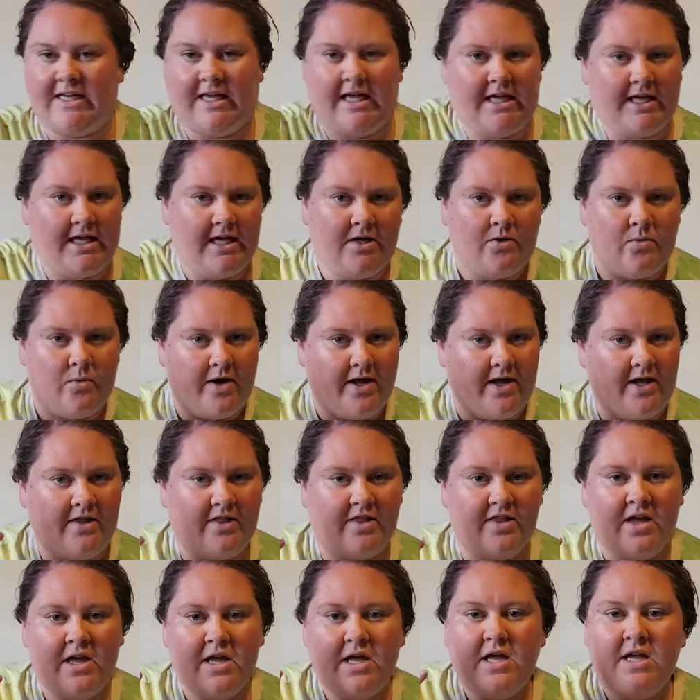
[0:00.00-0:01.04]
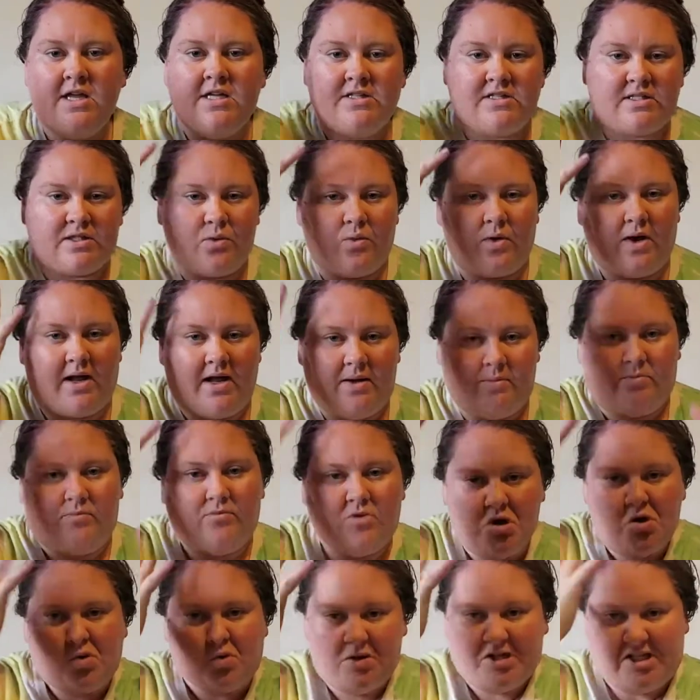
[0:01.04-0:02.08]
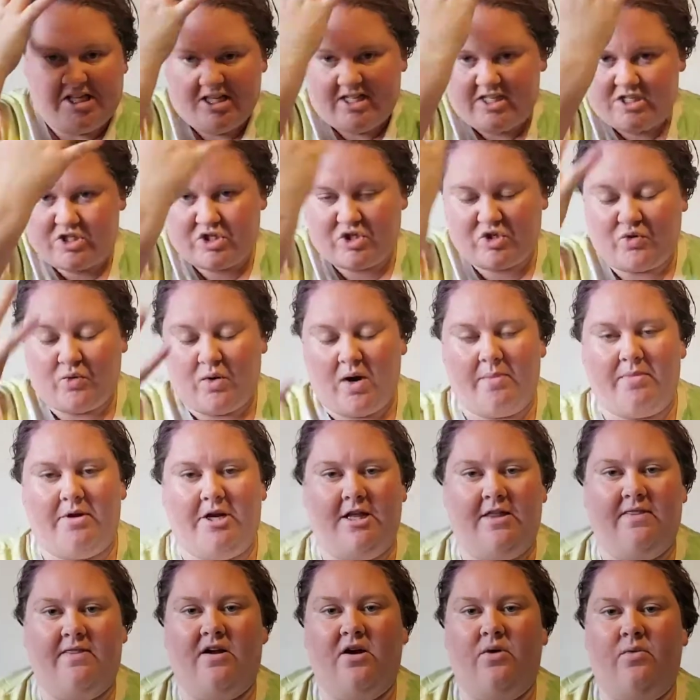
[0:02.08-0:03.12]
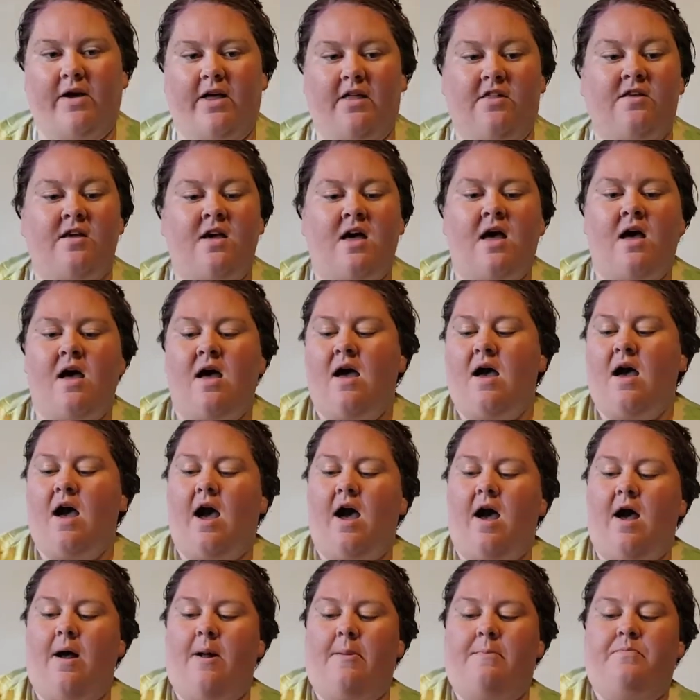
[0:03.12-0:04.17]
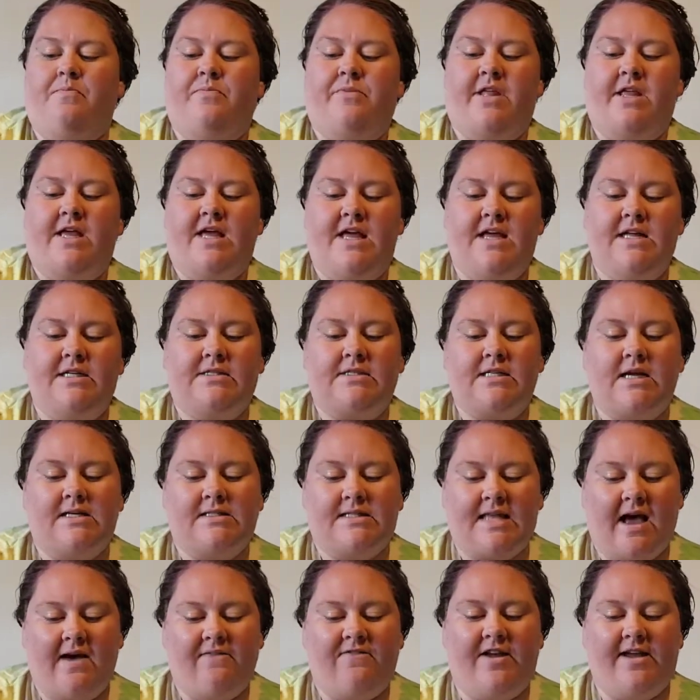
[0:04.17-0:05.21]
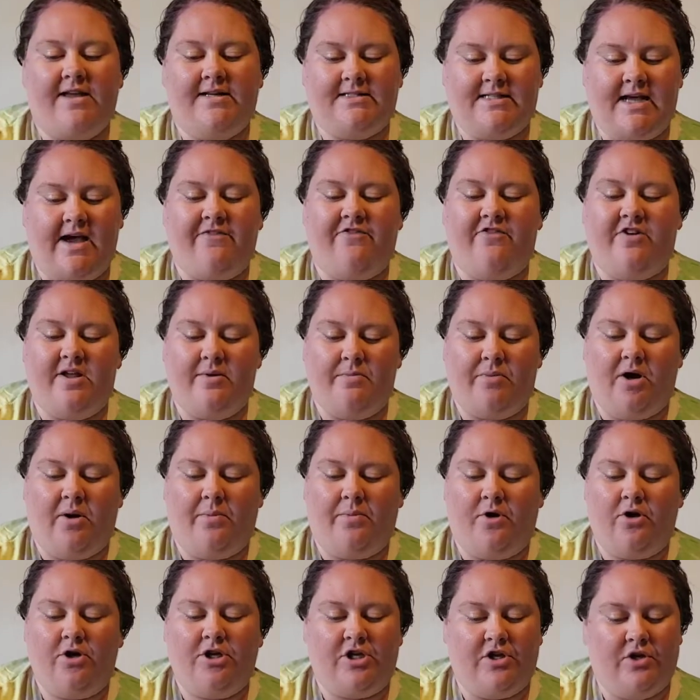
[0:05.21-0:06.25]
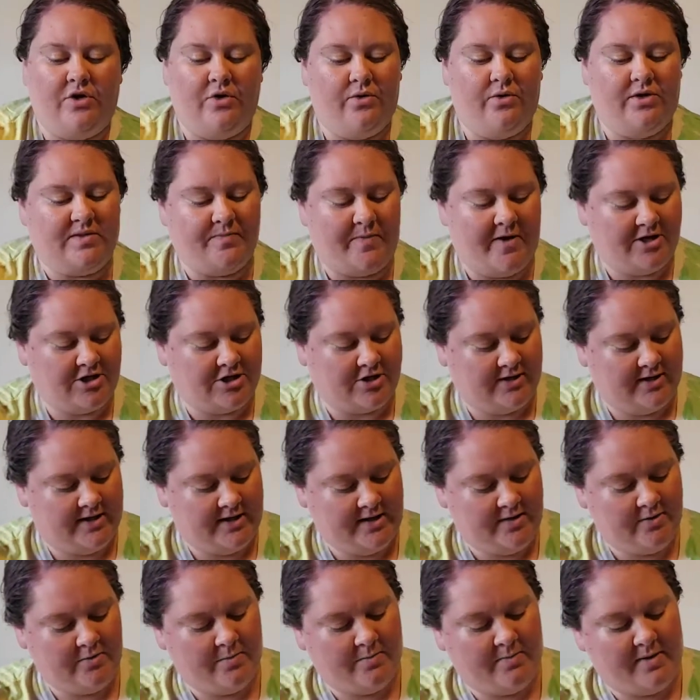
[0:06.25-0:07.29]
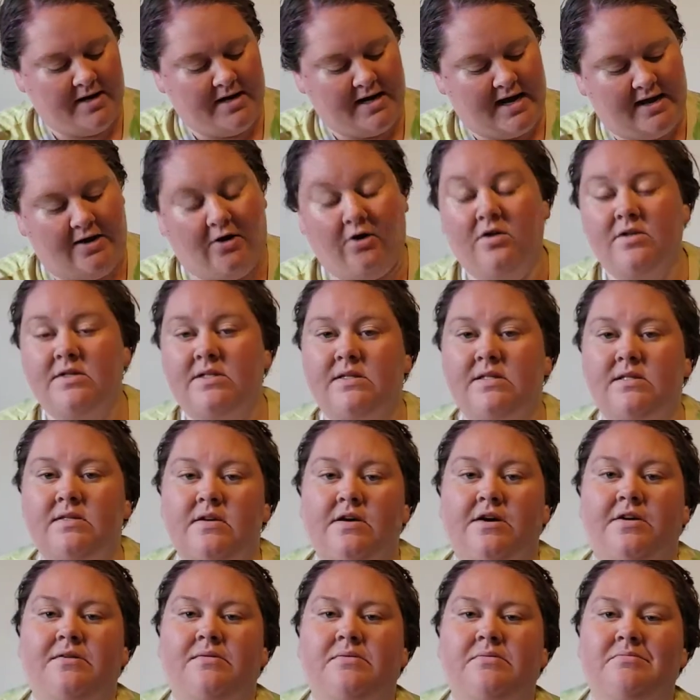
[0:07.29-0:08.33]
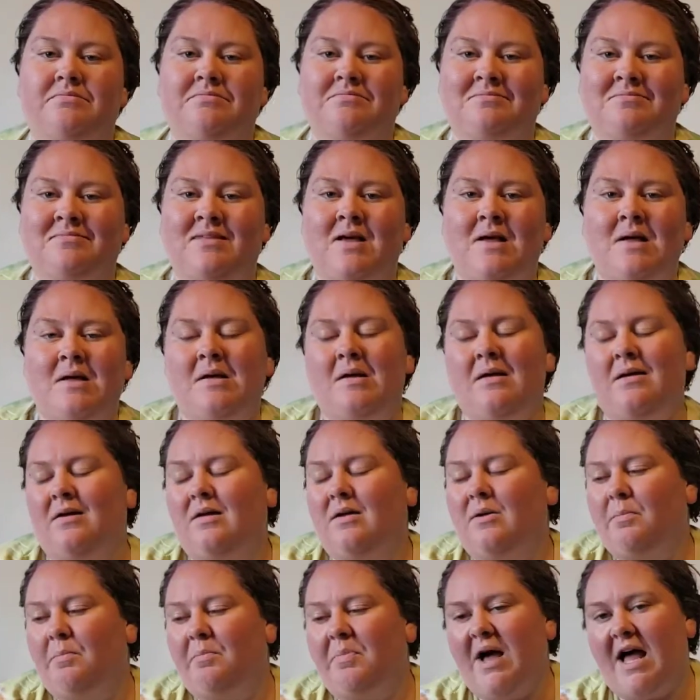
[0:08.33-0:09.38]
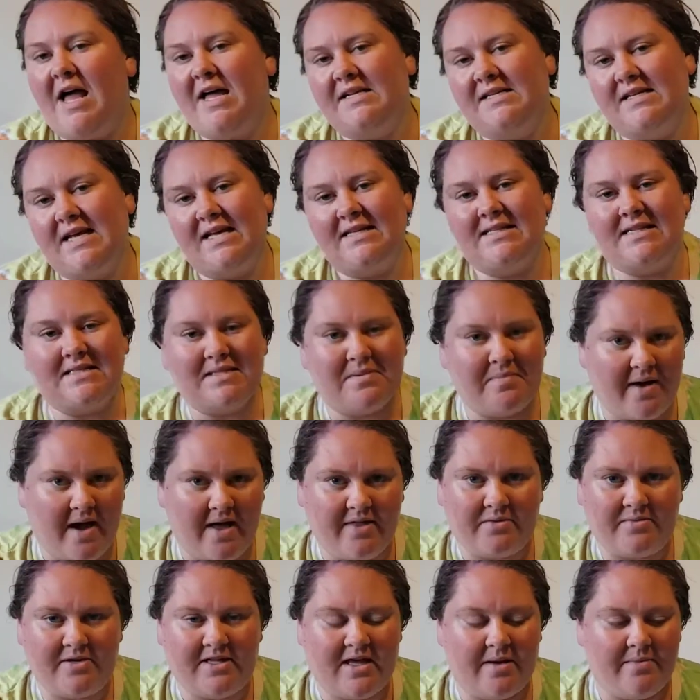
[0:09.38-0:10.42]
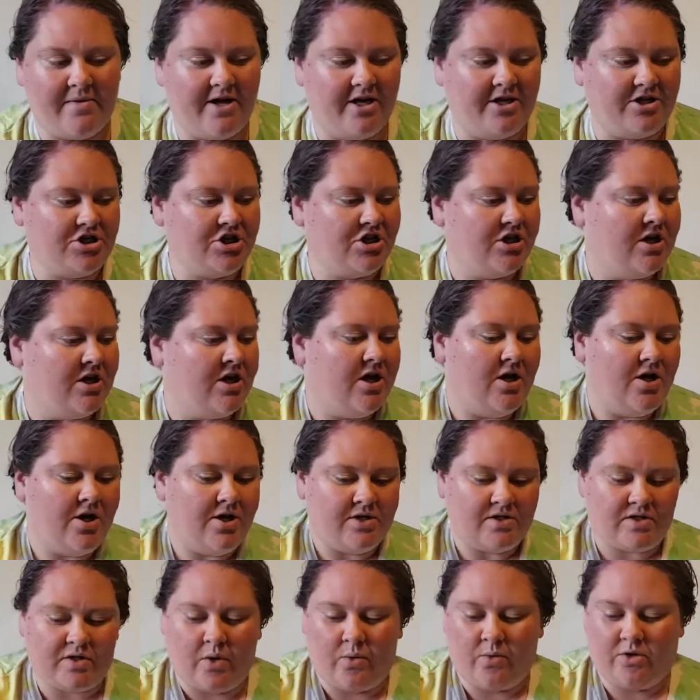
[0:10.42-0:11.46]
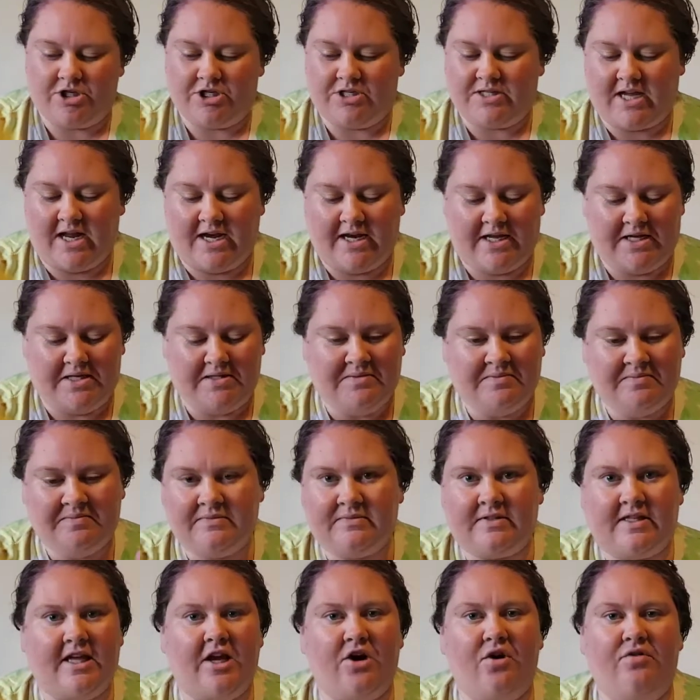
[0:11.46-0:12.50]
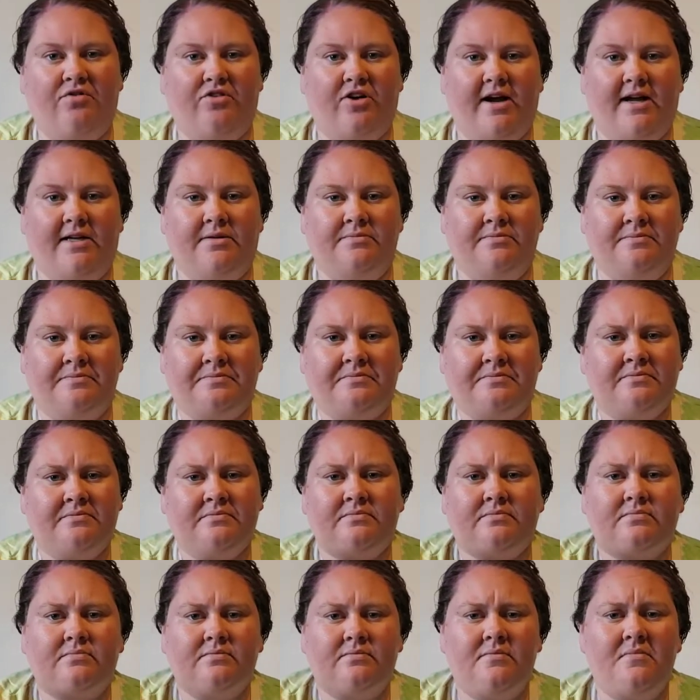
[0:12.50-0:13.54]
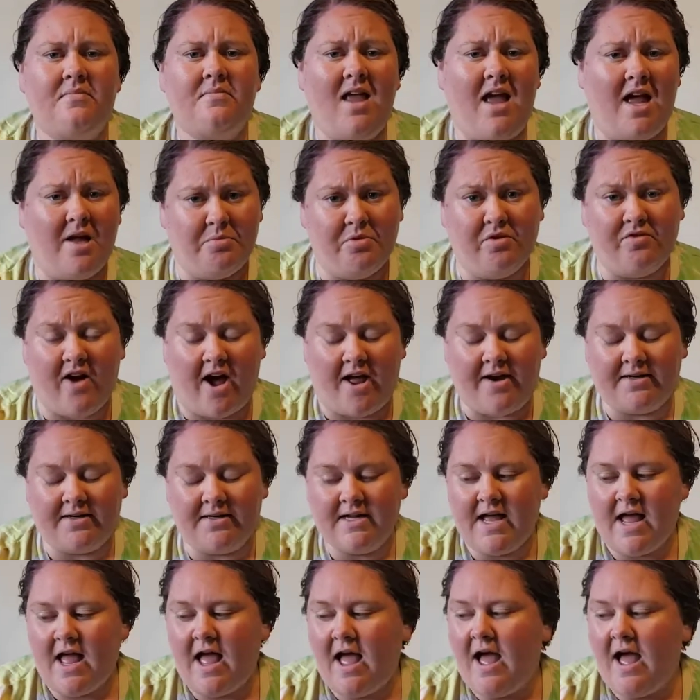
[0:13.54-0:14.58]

digging in with, it's the one I'm really scrubbing in there with, it does have a definite purple hue, especially my nails, but it doesn't bother me that much, so we're just gonna get over it and move on.